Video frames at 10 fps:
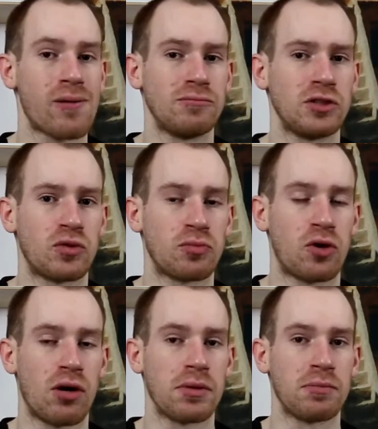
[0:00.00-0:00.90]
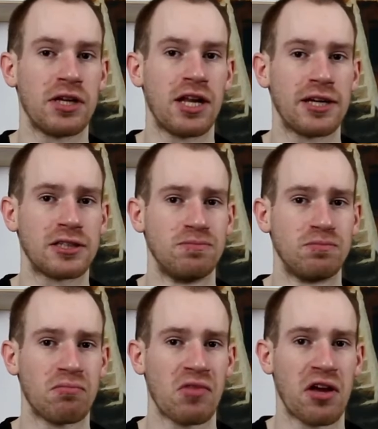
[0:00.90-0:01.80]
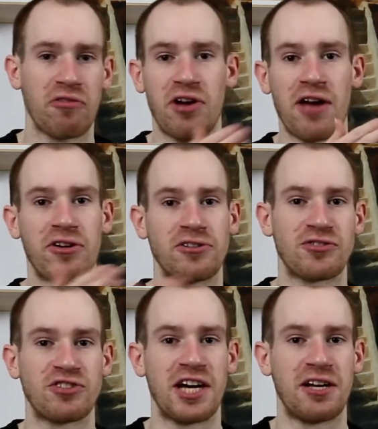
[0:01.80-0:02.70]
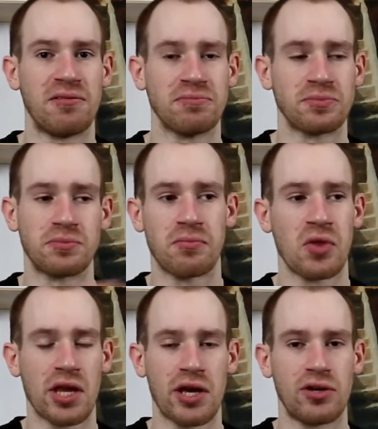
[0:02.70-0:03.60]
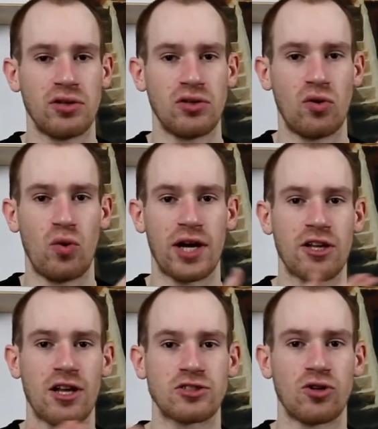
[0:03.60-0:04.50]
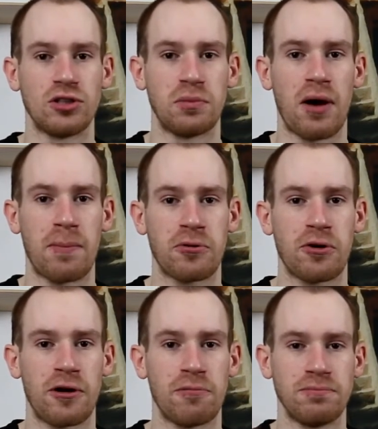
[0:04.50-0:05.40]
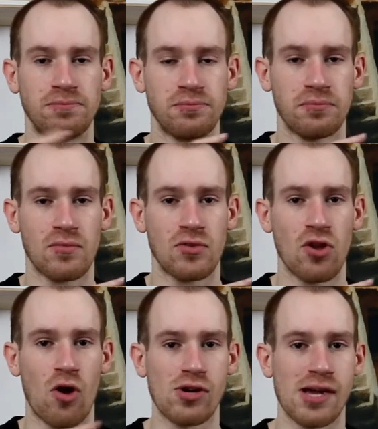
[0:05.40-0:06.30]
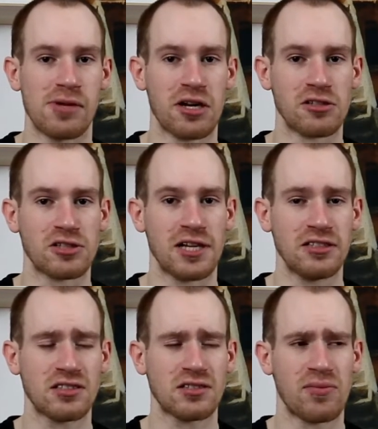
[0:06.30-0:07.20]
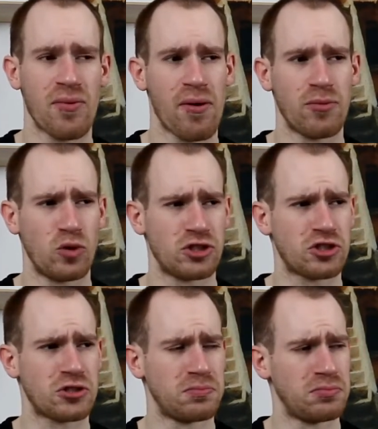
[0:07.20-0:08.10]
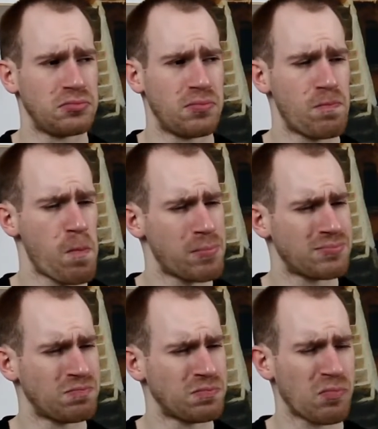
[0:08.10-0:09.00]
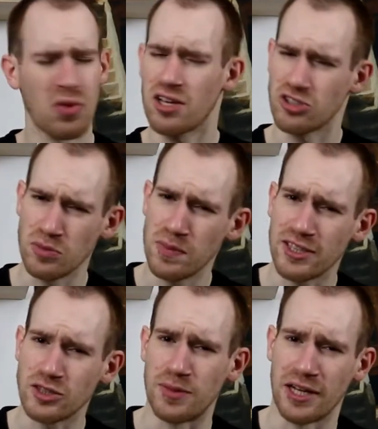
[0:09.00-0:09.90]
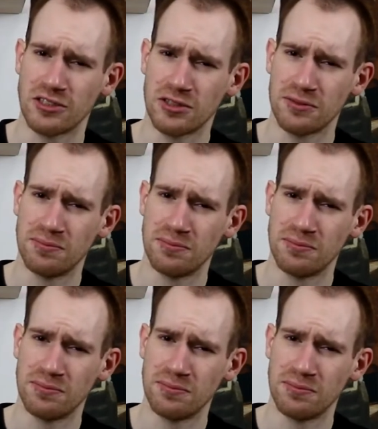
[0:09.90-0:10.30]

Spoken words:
it would probably be like 5 out of 10. Regular salty popcorn, no chemical taste, which should be expected.